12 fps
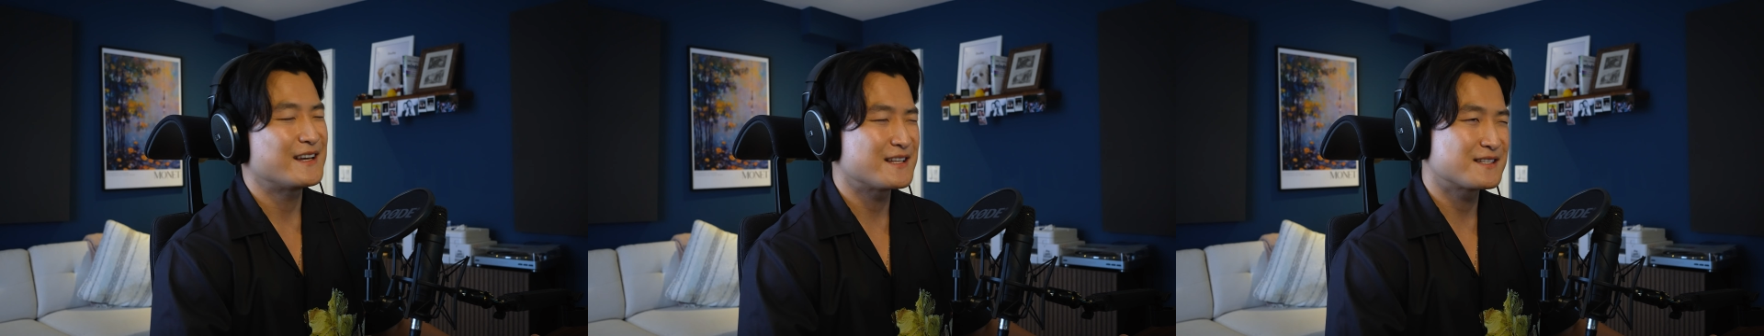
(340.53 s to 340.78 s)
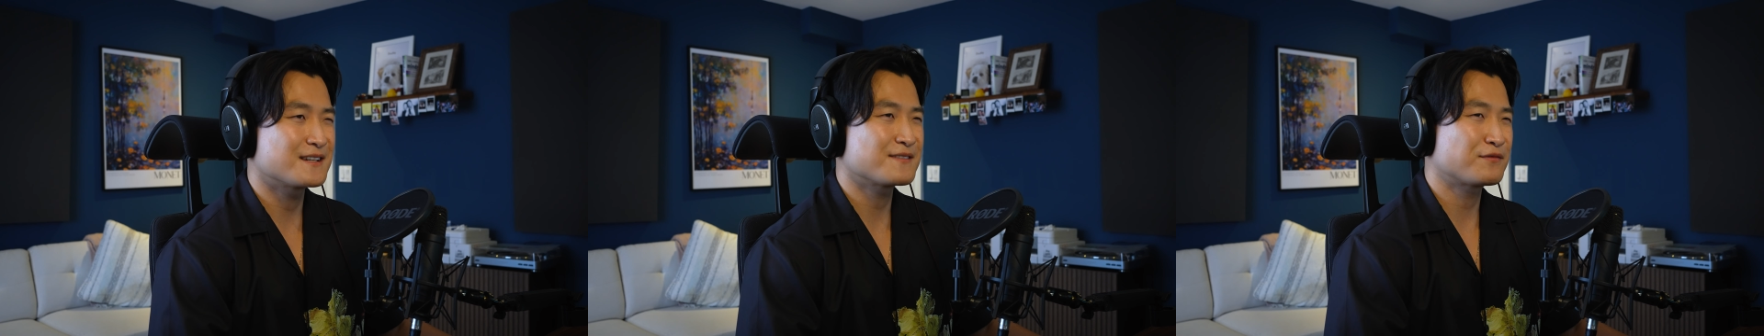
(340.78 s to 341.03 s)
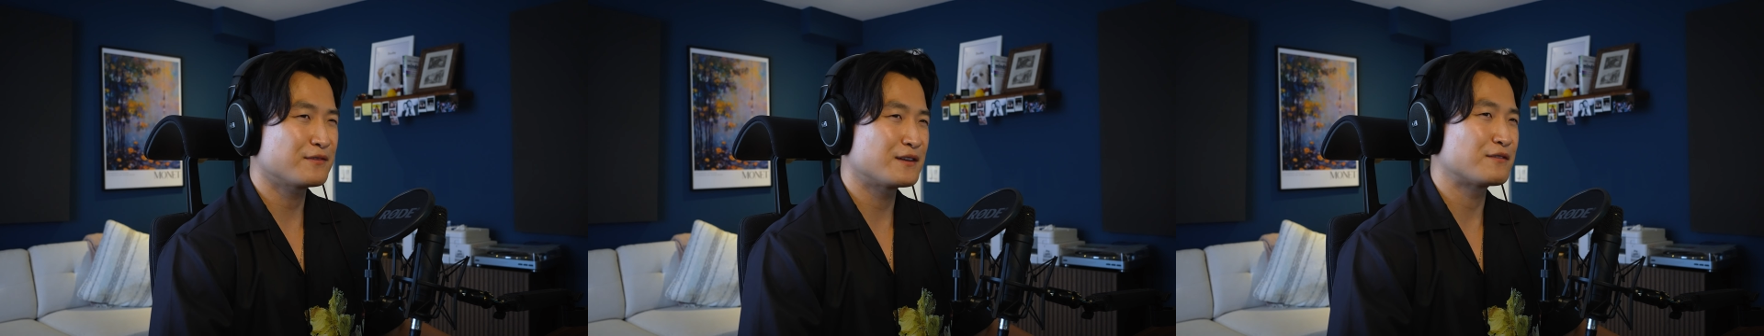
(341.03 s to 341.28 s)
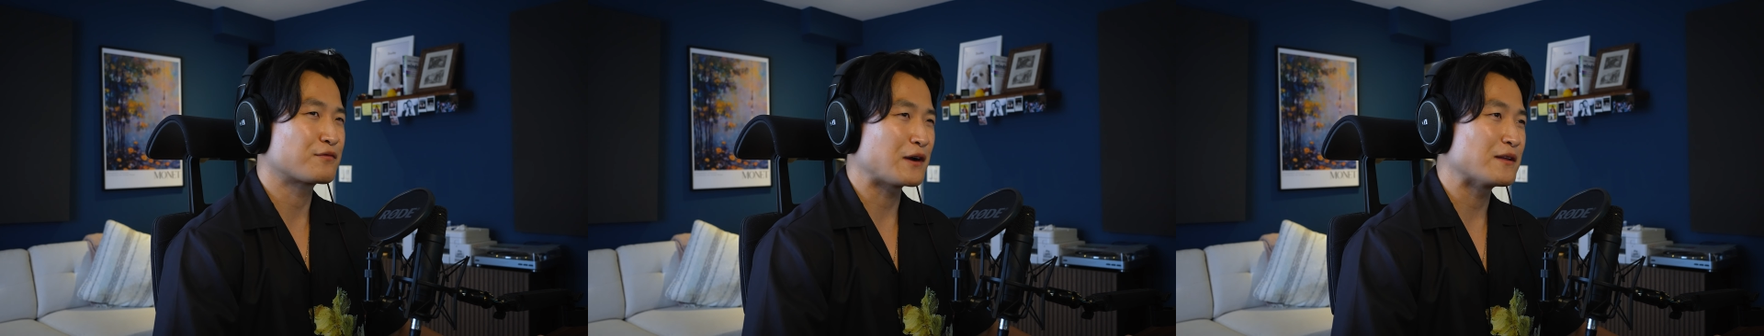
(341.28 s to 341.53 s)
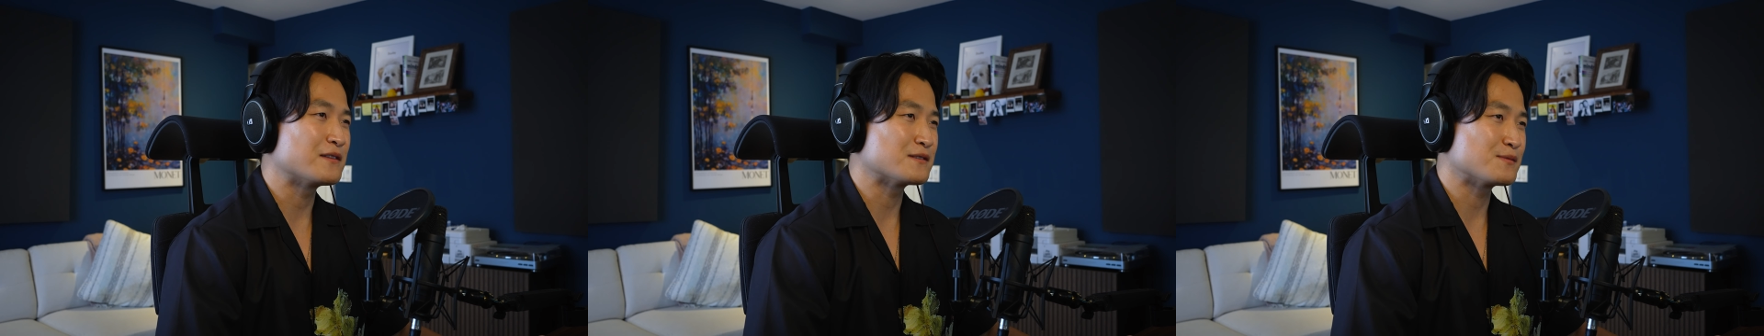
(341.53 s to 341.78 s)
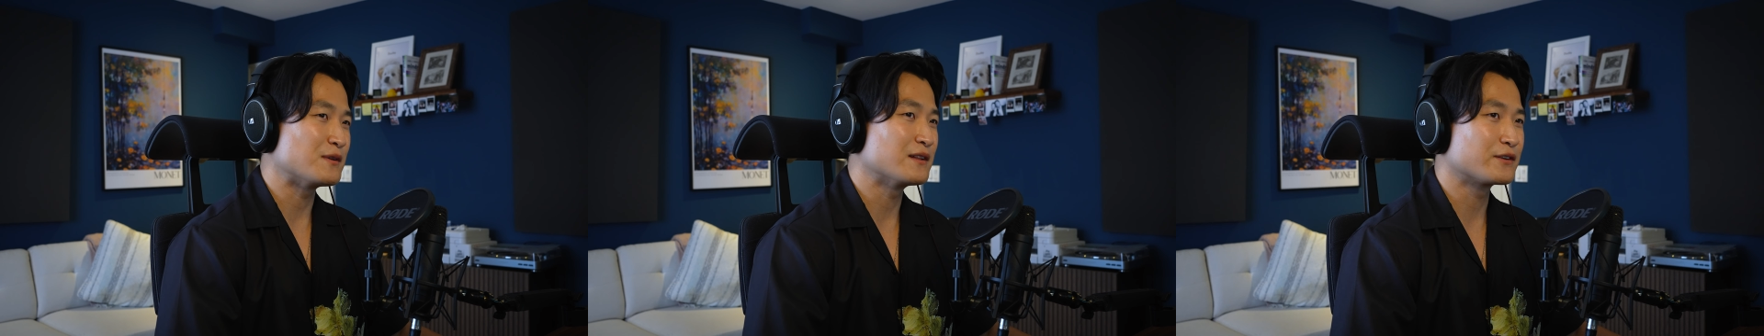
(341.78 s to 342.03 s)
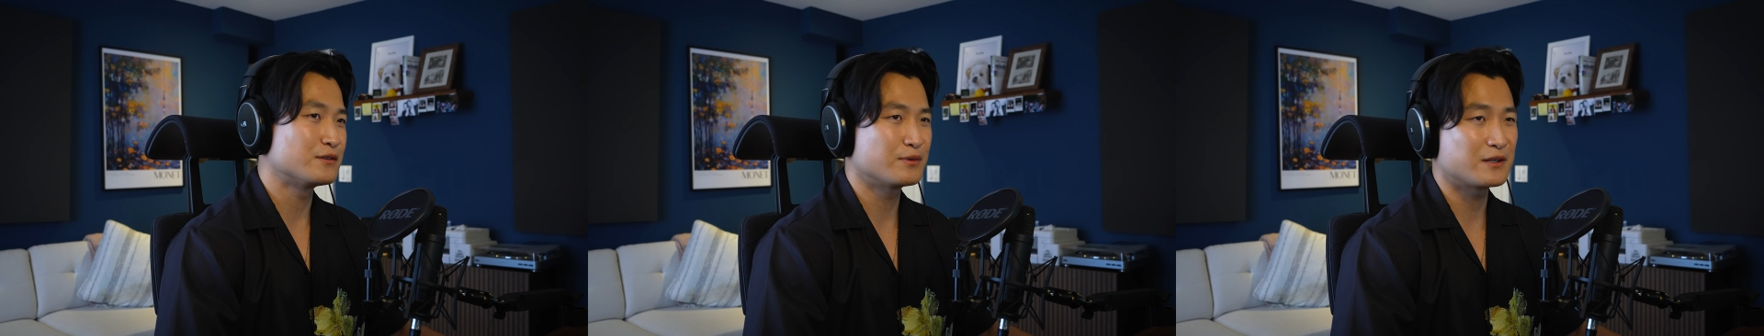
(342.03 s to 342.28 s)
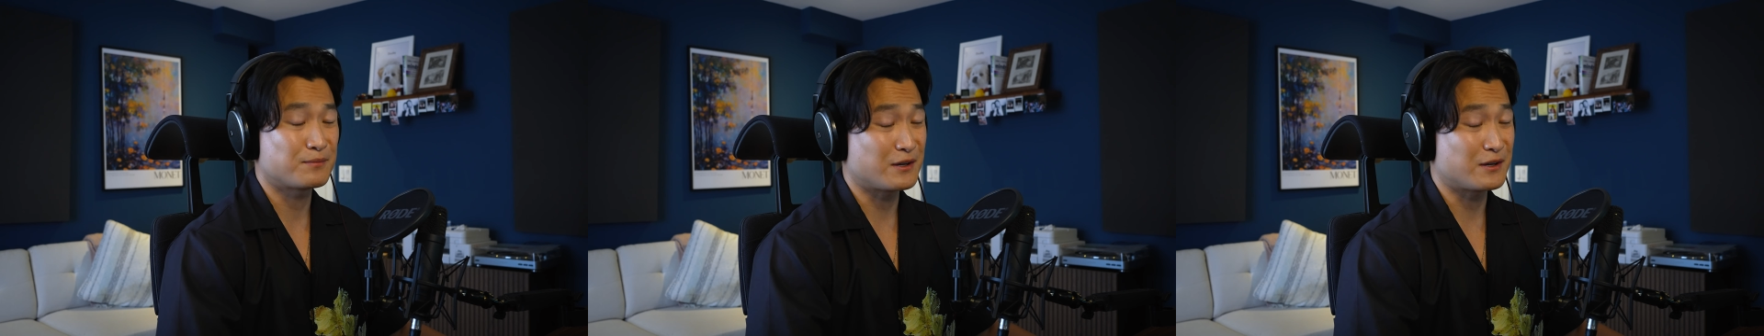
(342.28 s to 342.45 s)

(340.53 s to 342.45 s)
It definitely frightens me a little bit,